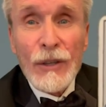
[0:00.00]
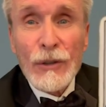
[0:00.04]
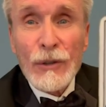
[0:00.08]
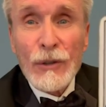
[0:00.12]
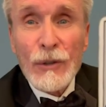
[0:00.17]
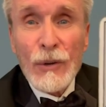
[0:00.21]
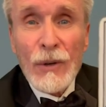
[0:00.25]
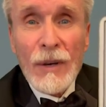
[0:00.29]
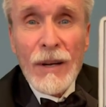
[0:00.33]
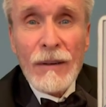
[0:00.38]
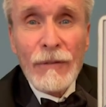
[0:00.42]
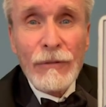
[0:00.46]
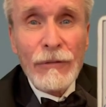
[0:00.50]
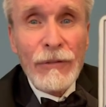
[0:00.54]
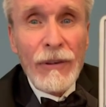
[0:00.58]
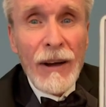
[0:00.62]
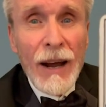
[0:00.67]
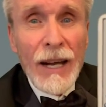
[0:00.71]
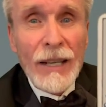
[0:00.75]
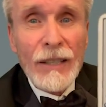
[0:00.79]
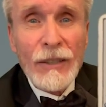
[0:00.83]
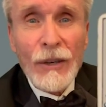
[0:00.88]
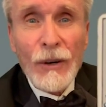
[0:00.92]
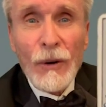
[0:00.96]
You can
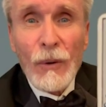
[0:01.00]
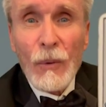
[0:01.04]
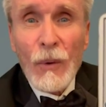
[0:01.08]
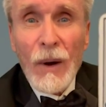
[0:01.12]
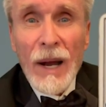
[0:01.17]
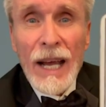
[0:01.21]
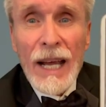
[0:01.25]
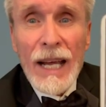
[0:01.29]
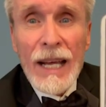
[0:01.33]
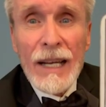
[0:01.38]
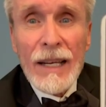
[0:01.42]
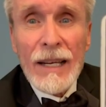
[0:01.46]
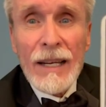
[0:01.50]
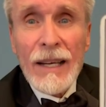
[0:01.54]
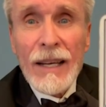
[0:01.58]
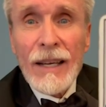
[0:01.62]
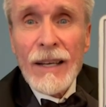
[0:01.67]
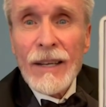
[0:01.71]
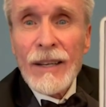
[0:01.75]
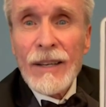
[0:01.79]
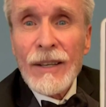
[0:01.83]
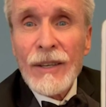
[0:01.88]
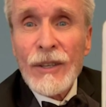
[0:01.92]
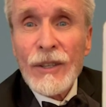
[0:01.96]
find your way.
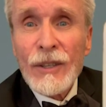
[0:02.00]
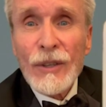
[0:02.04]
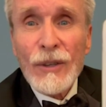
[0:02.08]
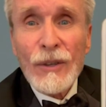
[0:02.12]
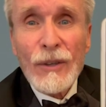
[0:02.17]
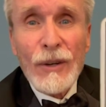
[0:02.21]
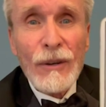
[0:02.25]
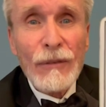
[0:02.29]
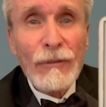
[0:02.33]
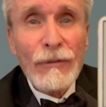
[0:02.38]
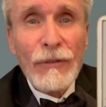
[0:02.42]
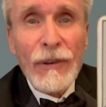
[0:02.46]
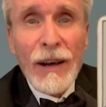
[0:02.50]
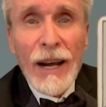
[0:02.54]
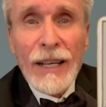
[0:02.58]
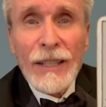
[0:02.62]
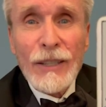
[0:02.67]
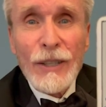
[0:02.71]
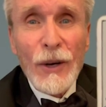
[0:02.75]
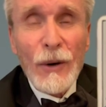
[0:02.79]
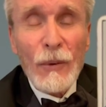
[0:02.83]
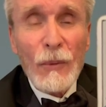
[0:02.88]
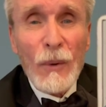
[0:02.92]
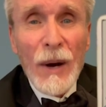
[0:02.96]
You can
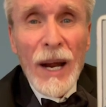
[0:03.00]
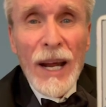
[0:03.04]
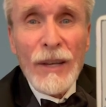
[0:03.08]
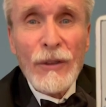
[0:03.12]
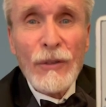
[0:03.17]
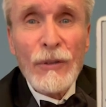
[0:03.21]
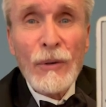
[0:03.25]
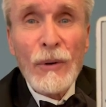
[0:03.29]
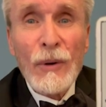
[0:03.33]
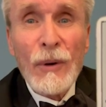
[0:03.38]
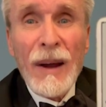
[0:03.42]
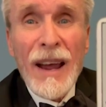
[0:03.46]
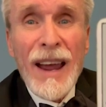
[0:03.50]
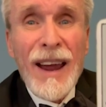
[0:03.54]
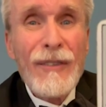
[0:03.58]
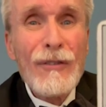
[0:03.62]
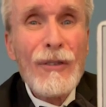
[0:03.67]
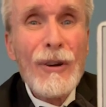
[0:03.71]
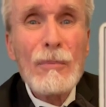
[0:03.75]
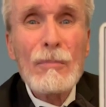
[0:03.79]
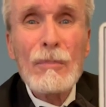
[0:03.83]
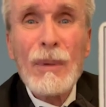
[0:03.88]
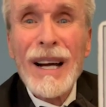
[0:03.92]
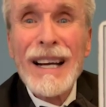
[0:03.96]
find your way through
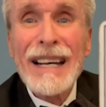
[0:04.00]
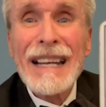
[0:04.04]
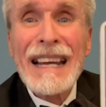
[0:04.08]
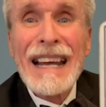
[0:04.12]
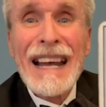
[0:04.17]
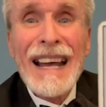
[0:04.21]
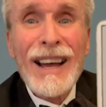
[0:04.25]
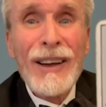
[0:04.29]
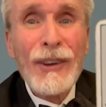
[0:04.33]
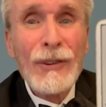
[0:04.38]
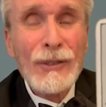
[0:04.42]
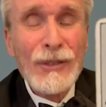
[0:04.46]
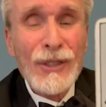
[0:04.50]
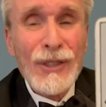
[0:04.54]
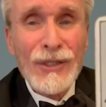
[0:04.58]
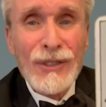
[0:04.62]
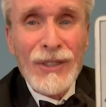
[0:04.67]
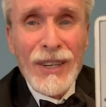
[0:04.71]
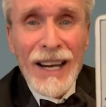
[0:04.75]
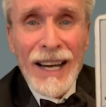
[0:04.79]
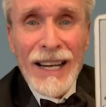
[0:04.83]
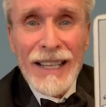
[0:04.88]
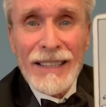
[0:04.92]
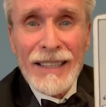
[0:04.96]
everybody
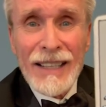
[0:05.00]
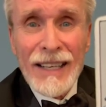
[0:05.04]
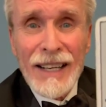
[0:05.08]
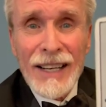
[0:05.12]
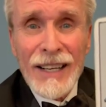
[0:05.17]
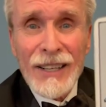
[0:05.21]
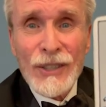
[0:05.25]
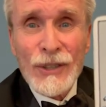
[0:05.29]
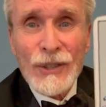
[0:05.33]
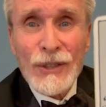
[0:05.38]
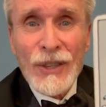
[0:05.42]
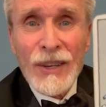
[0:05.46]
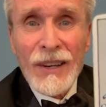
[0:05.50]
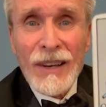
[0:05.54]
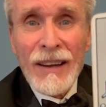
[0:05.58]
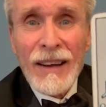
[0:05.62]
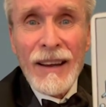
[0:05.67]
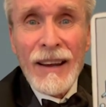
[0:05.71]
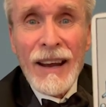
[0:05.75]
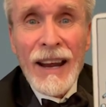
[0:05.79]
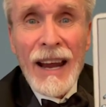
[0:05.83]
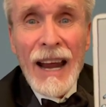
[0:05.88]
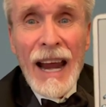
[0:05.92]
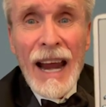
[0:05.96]
else's ideas
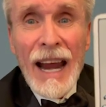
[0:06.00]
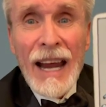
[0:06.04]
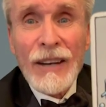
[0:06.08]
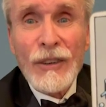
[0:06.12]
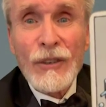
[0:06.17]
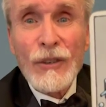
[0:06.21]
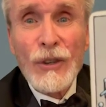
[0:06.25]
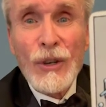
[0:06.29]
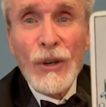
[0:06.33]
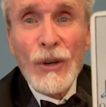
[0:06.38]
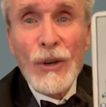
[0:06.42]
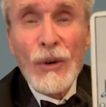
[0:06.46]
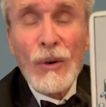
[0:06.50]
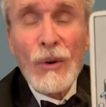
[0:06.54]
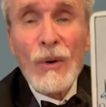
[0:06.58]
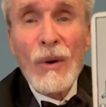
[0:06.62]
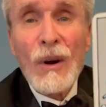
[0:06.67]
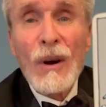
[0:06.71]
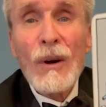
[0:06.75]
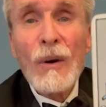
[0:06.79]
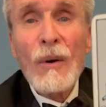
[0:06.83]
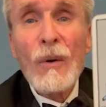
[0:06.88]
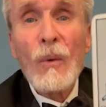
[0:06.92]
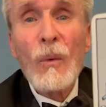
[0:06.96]
and
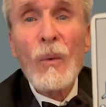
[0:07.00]
do